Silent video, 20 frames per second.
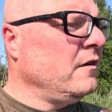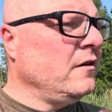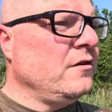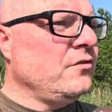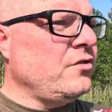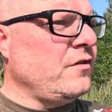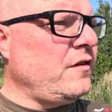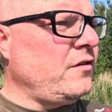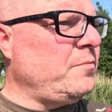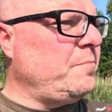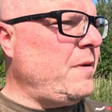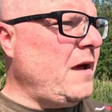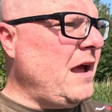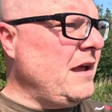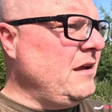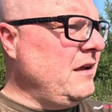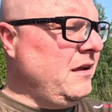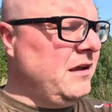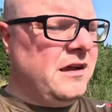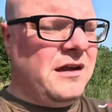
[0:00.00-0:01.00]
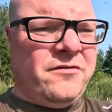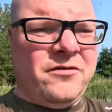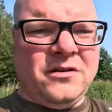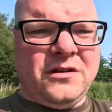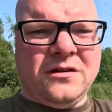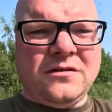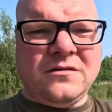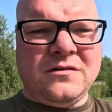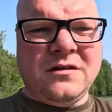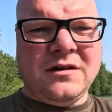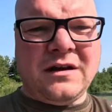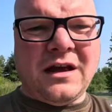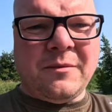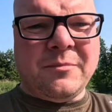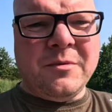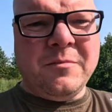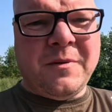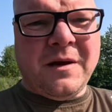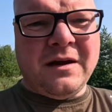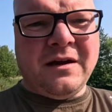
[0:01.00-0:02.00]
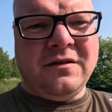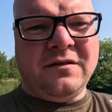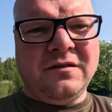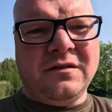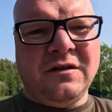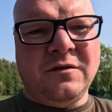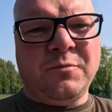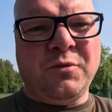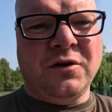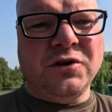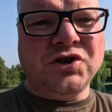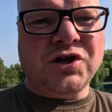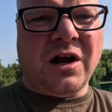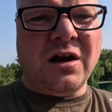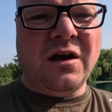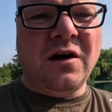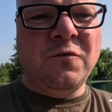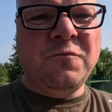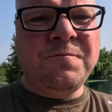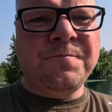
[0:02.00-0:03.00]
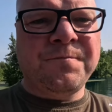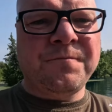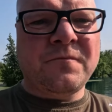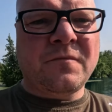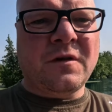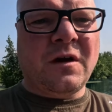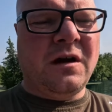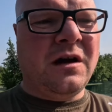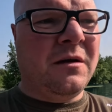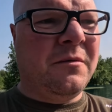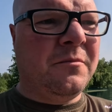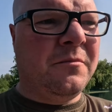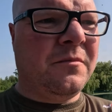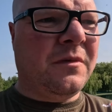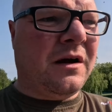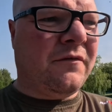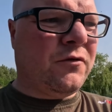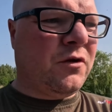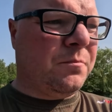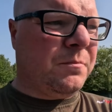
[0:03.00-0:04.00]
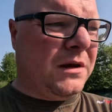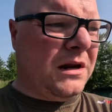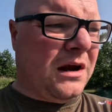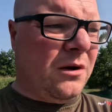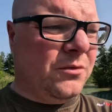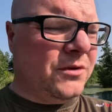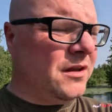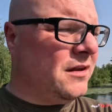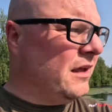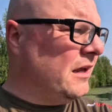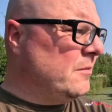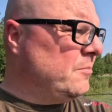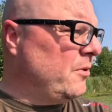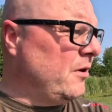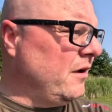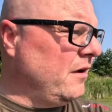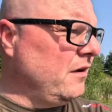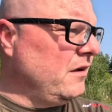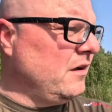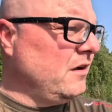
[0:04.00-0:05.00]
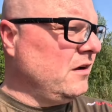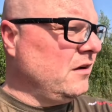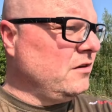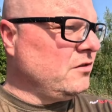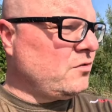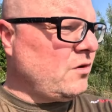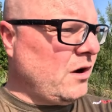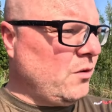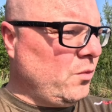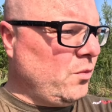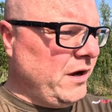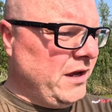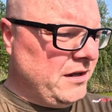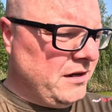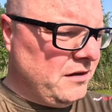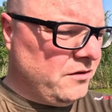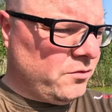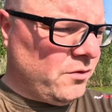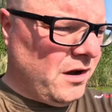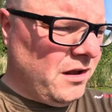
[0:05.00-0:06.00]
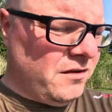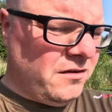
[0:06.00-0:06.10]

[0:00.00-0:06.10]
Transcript: So this bay here at the Cabin Peg is pretty shallow. I've been out with the deeper. It's quite weedy as well.